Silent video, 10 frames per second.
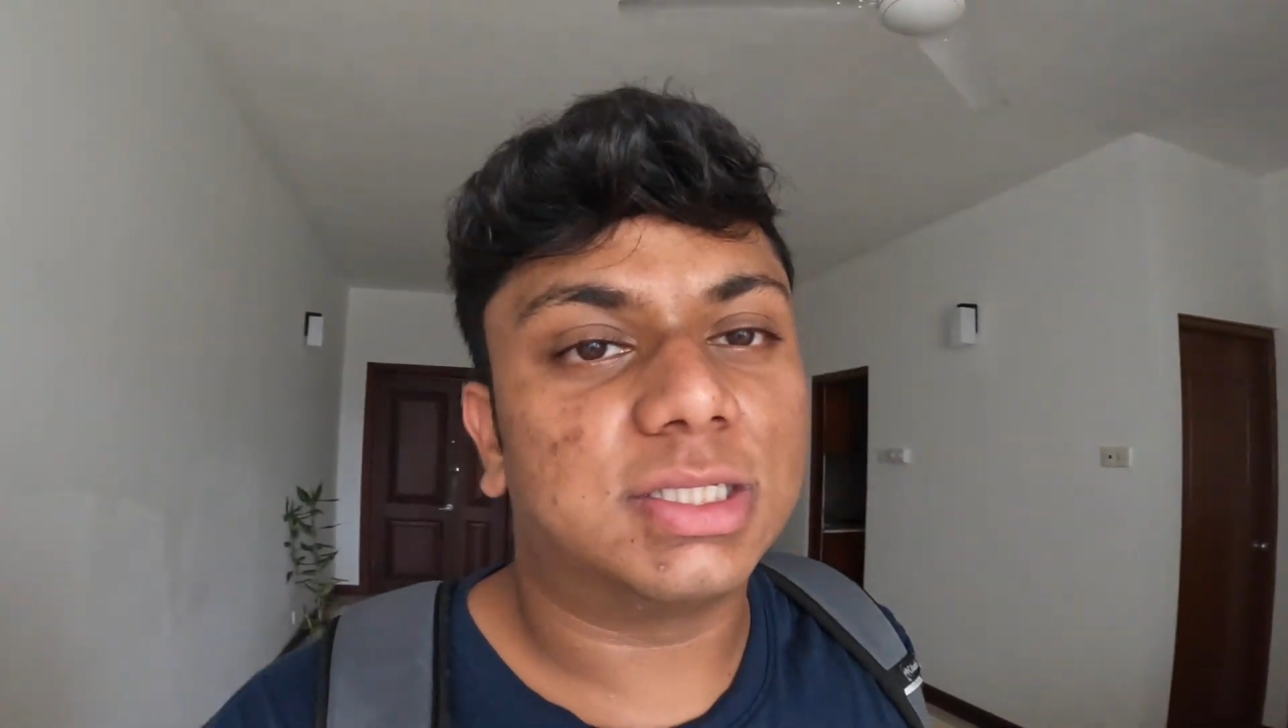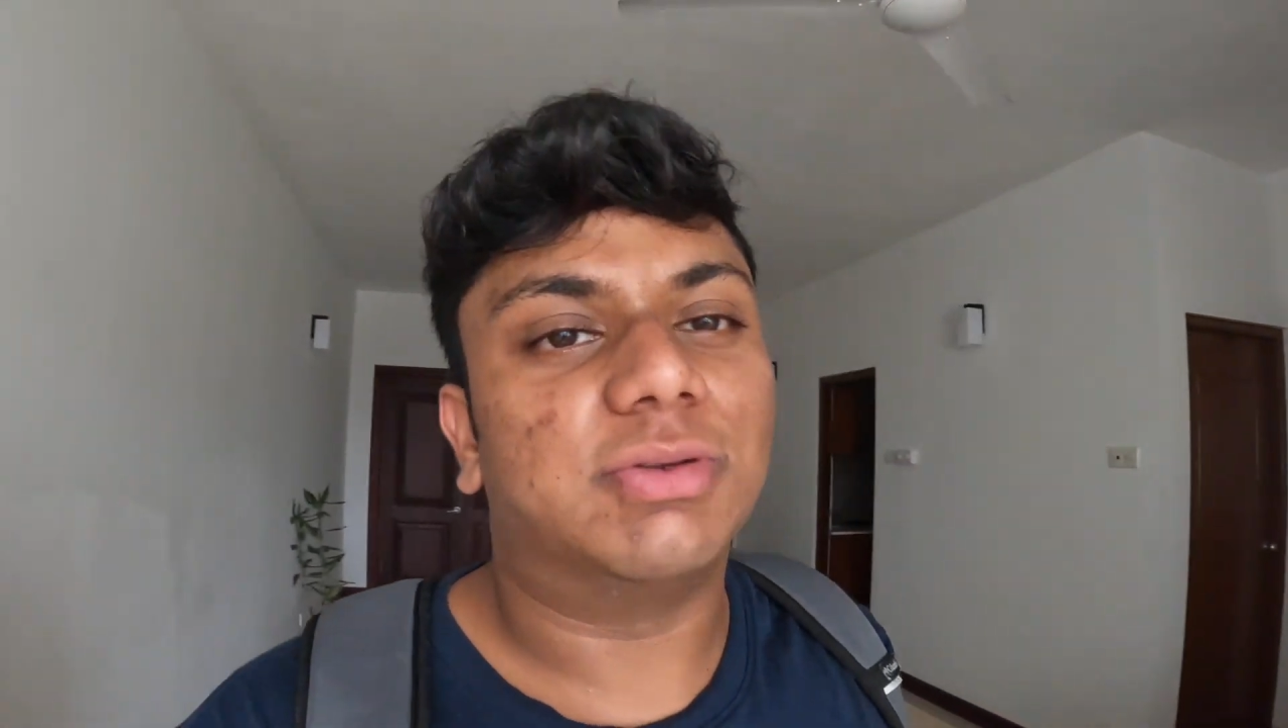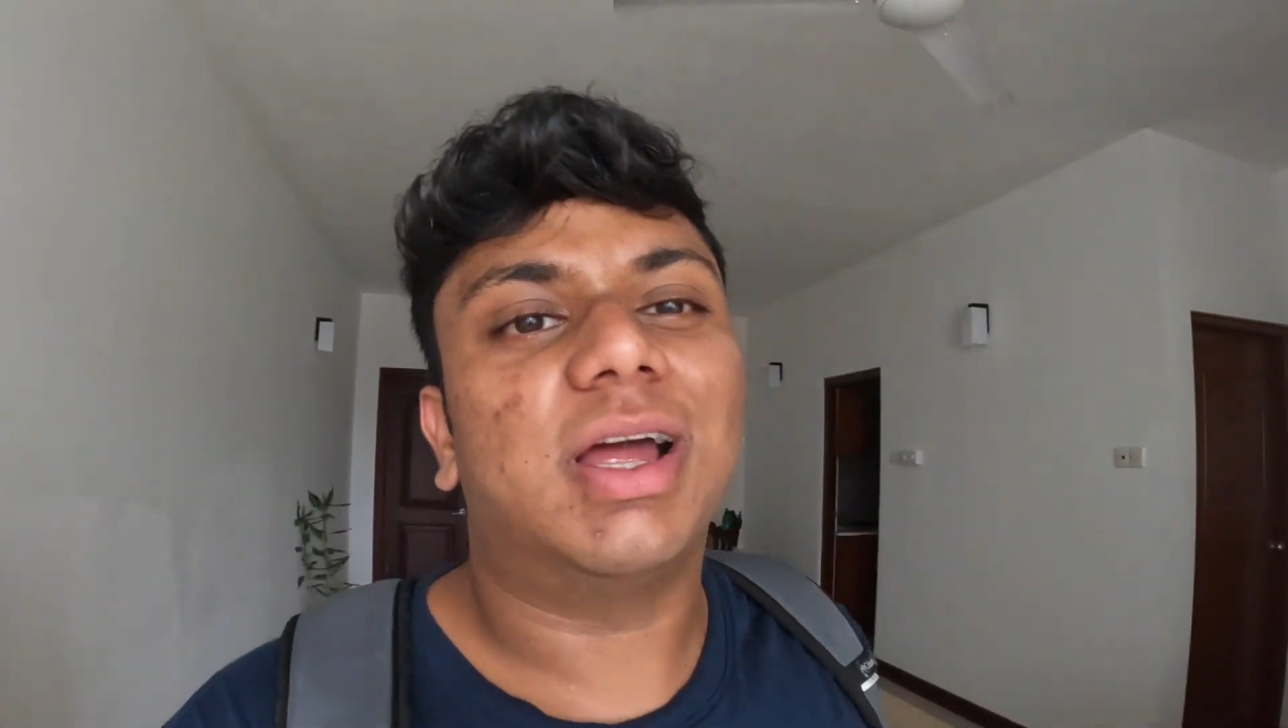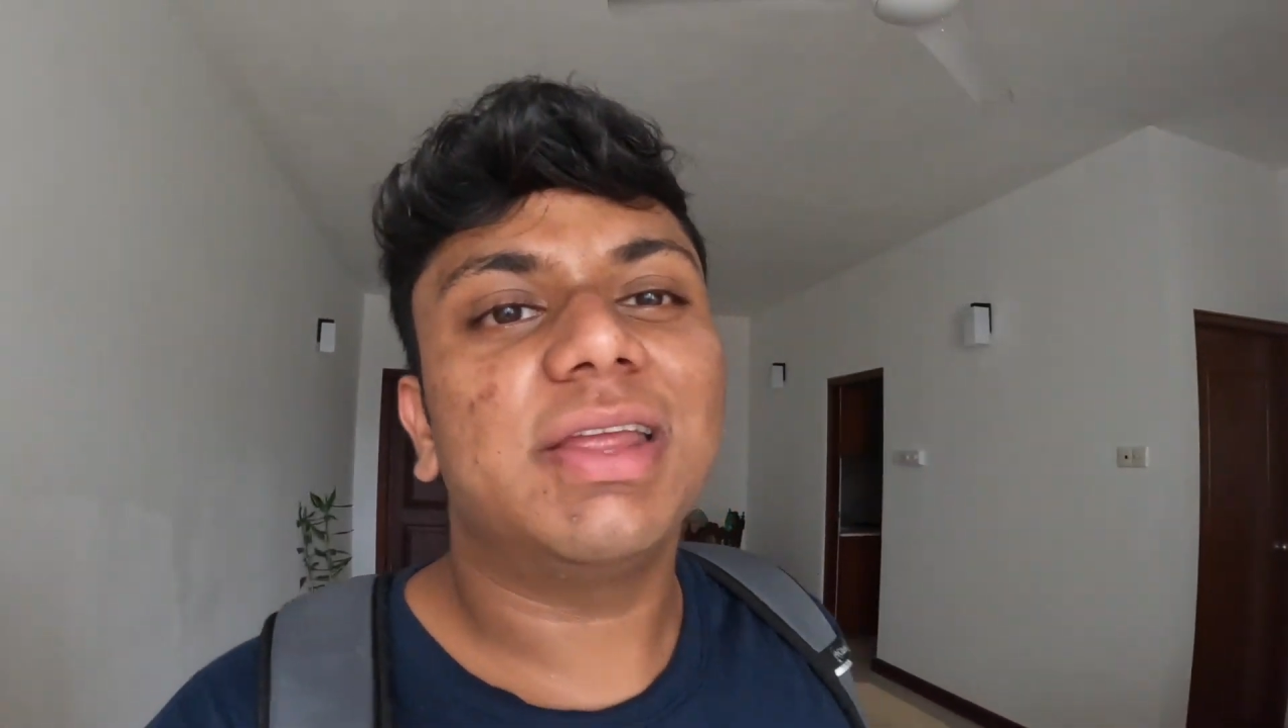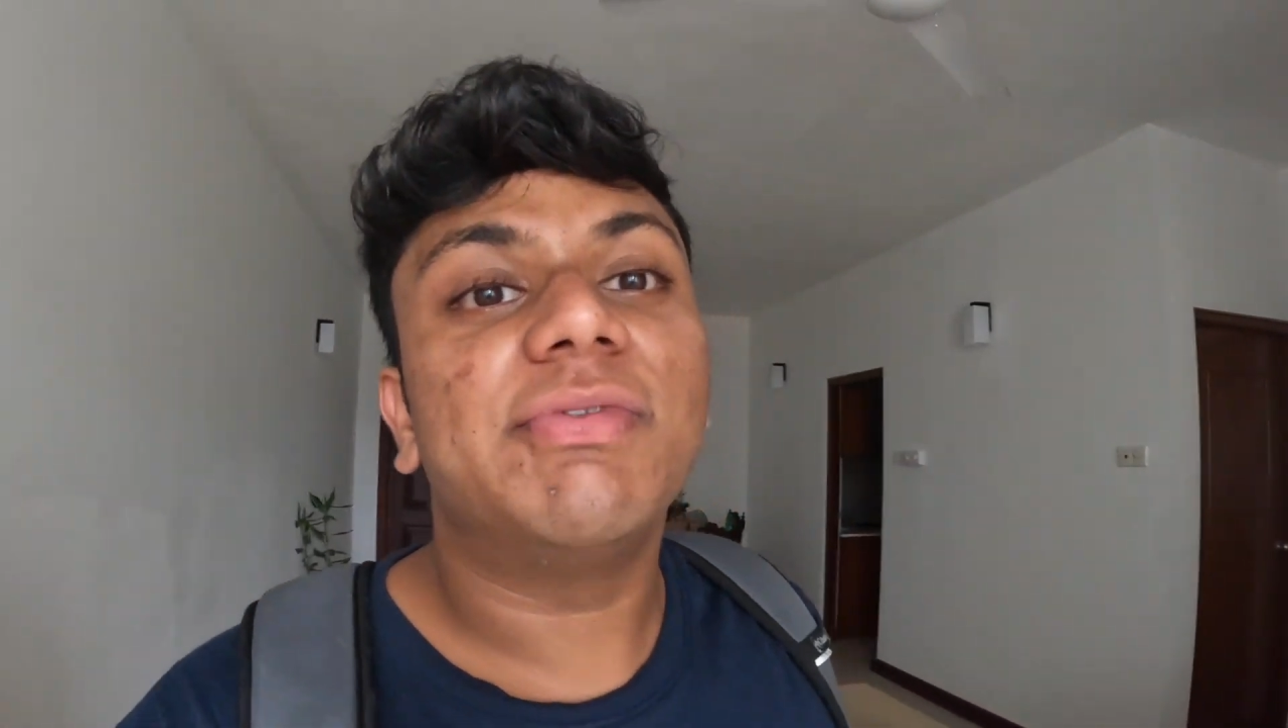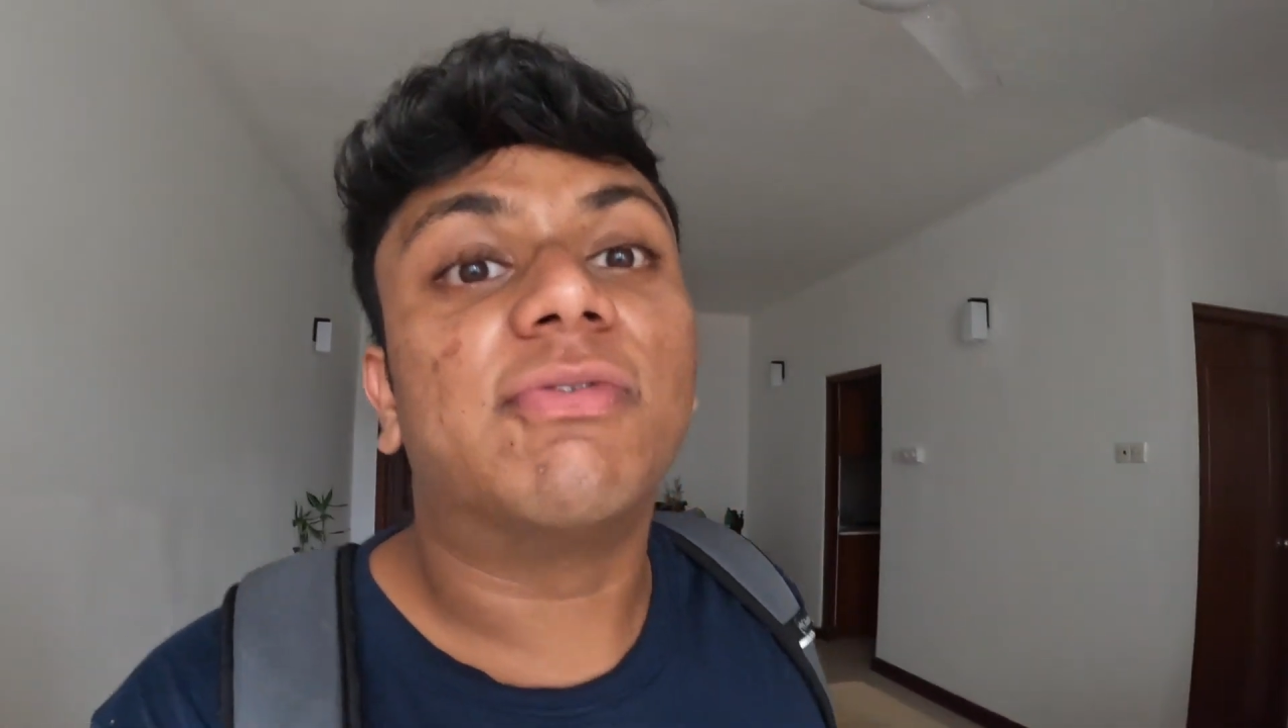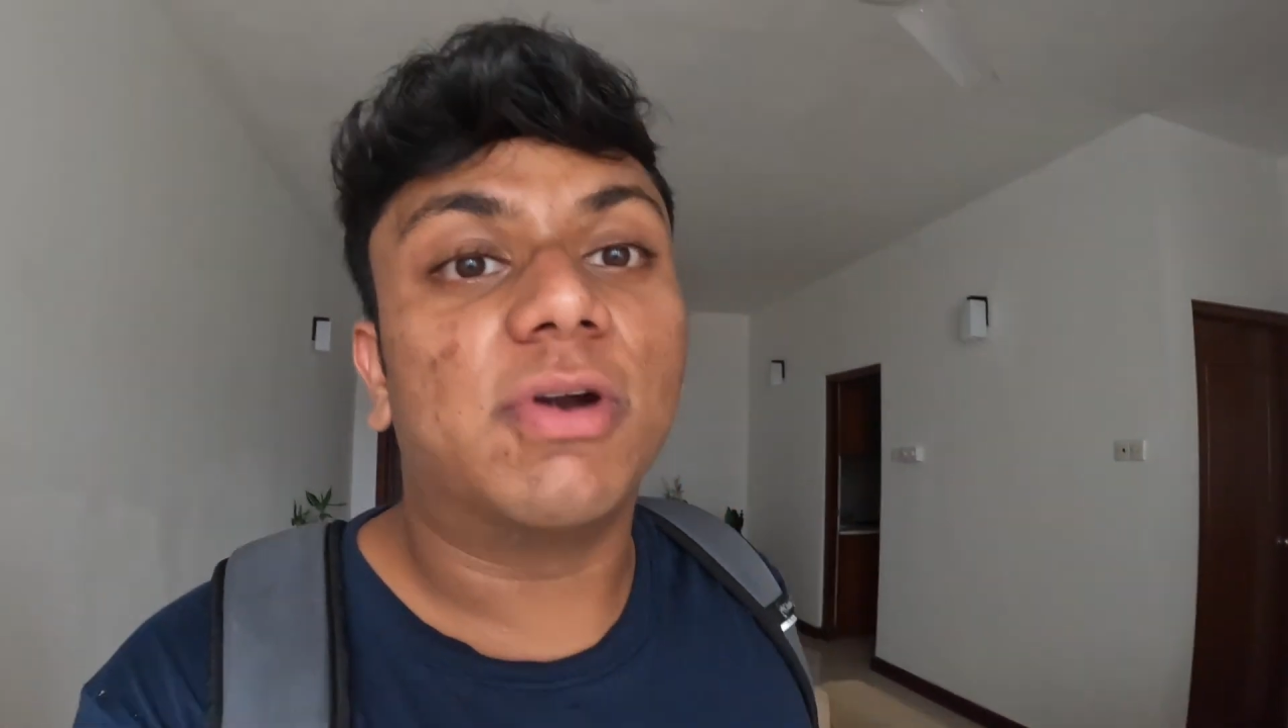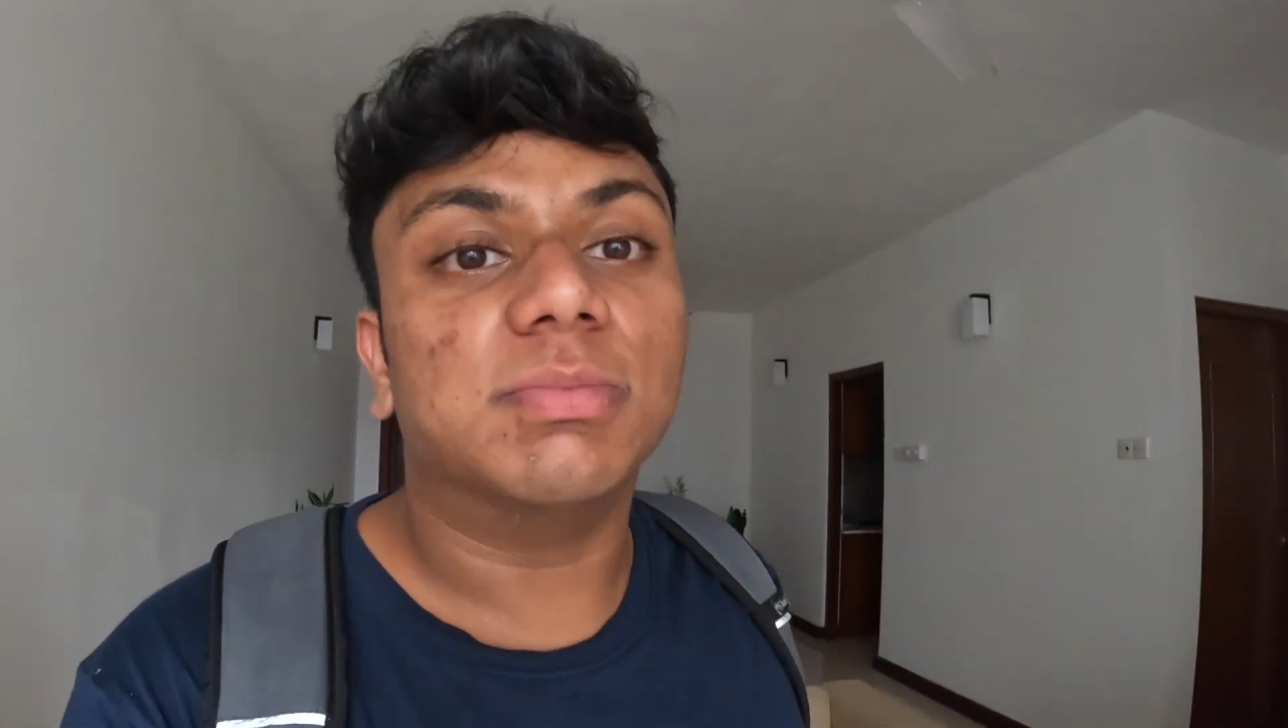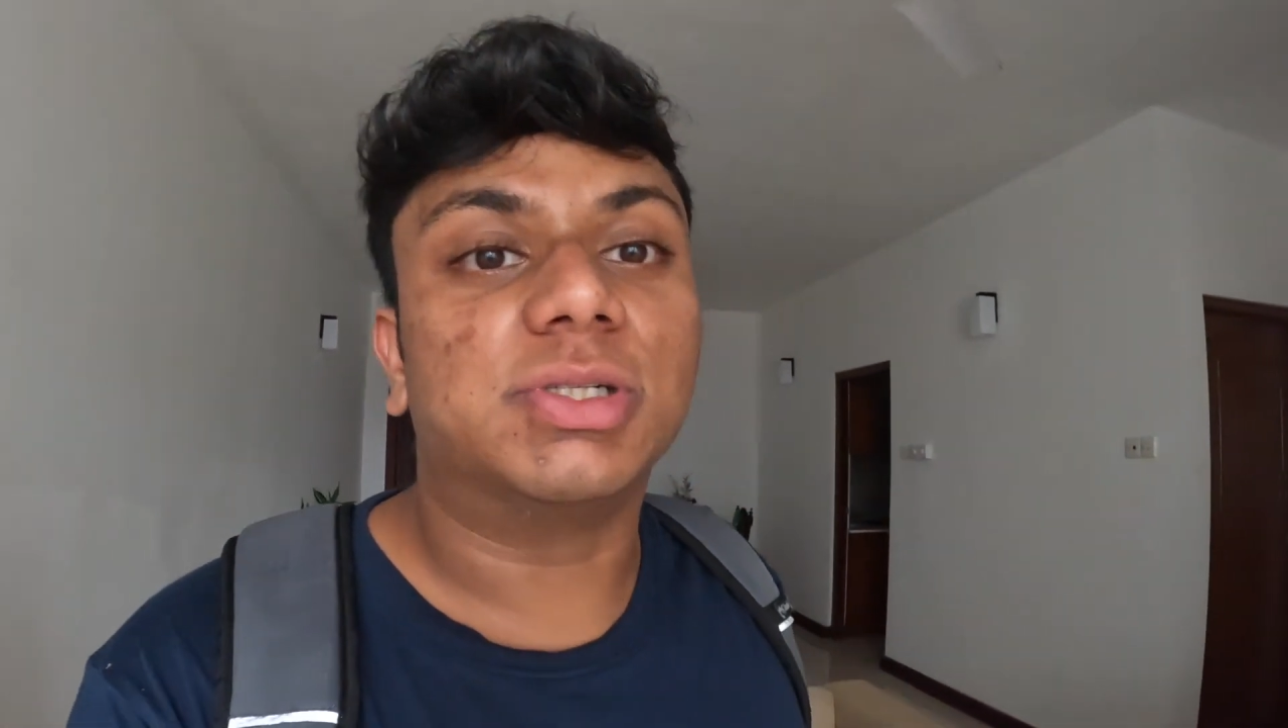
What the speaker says: so not even from